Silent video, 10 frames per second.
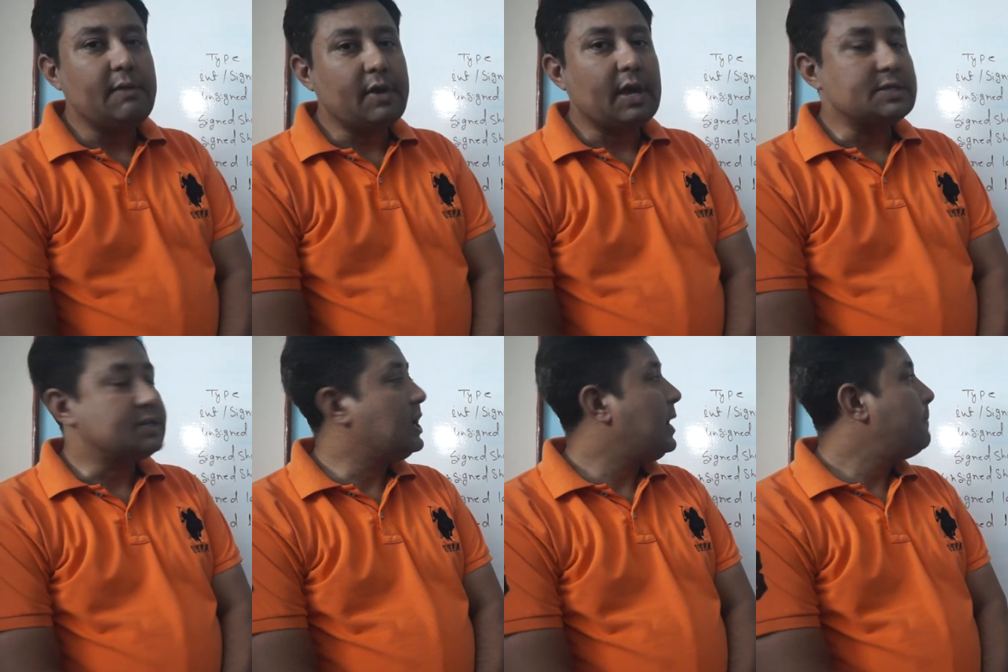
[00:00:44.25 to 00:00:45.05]
we can
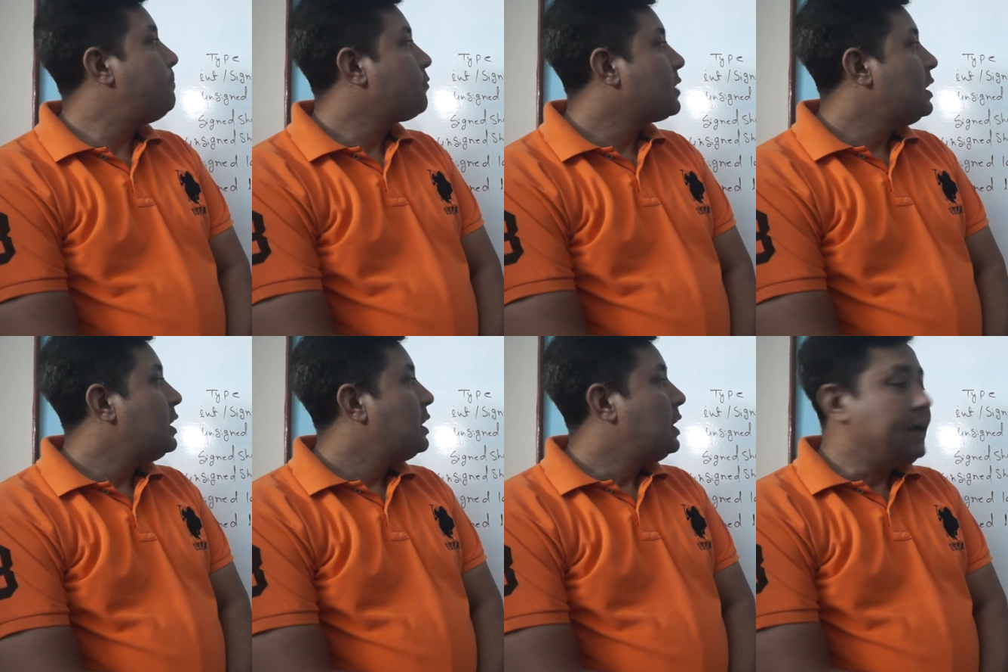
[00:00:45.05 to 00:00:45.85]
say
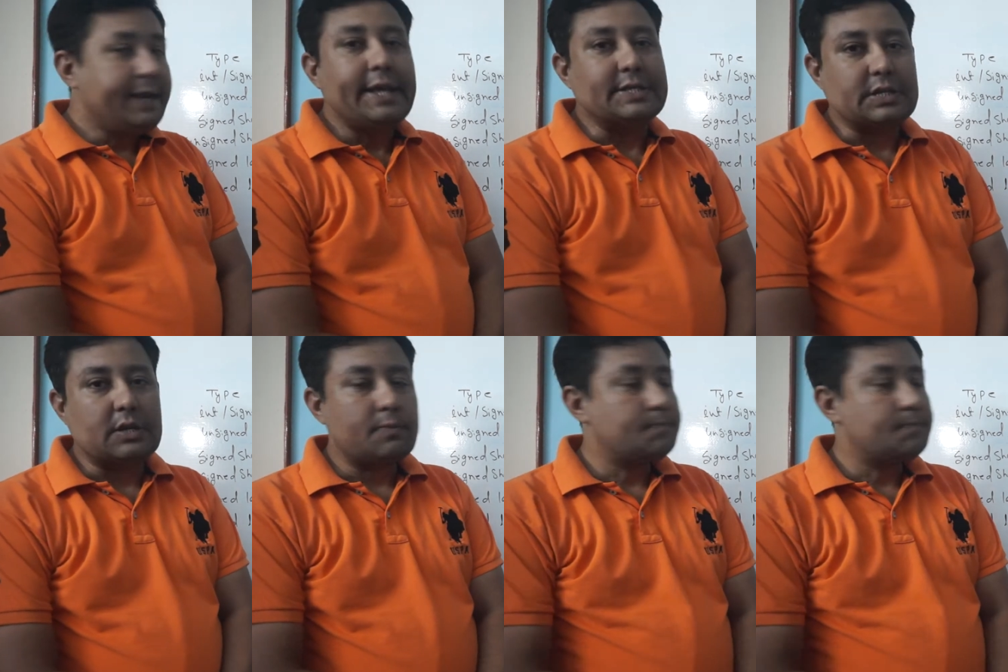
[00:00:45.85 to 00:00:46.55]
integer.